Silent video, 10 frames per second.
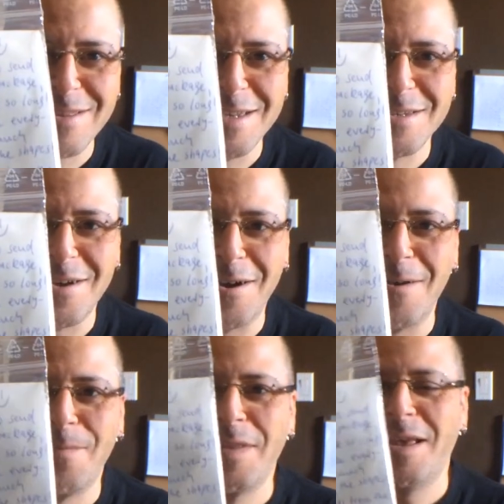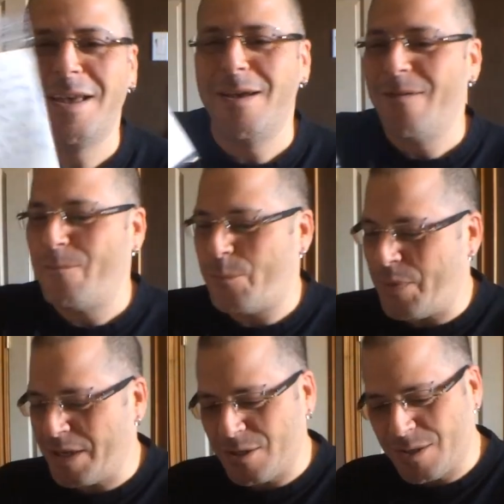what these are.
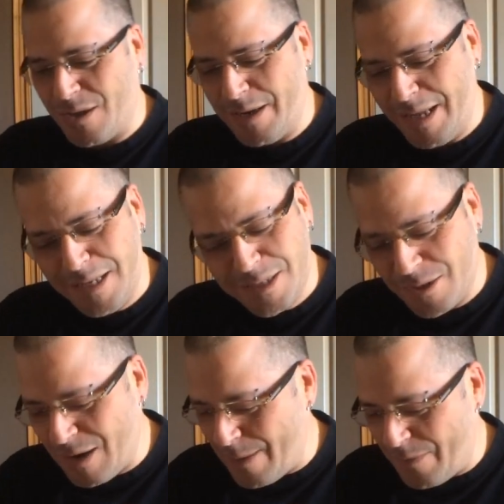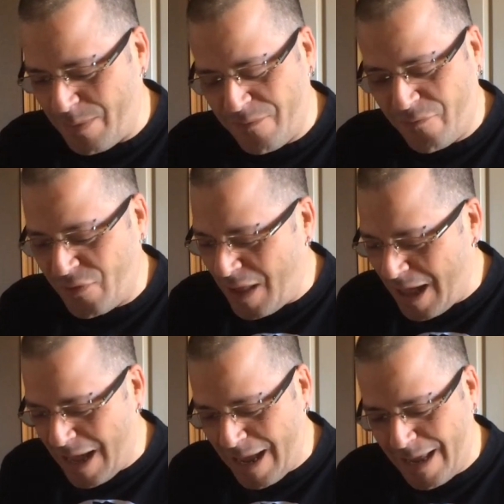Pictures on Instagram have been
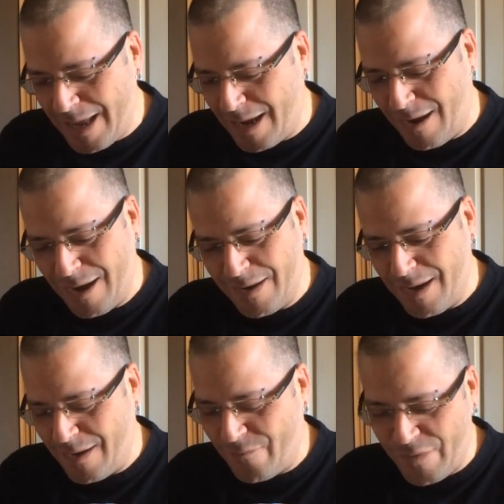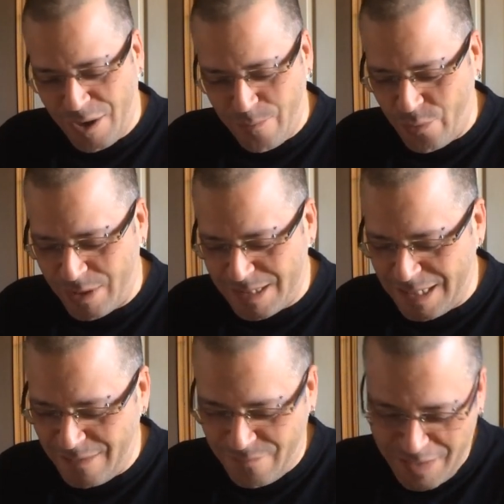flying, on Fingerboard
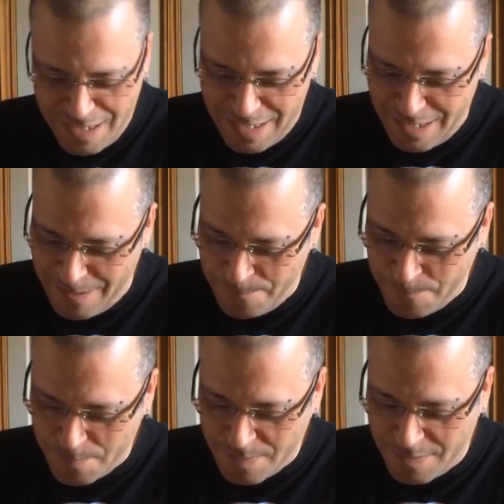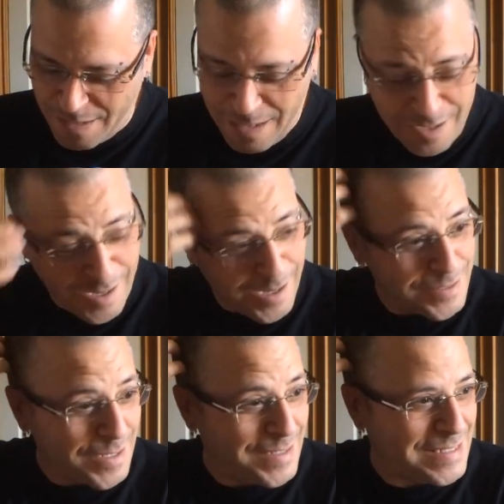TV,
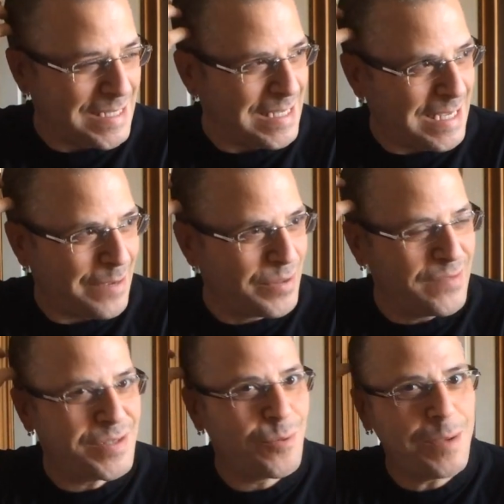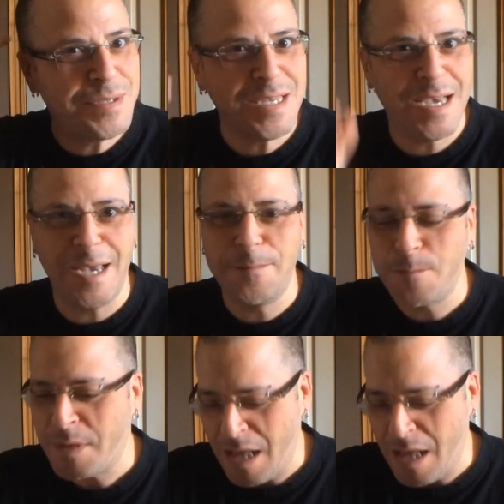.de, I believe is the website.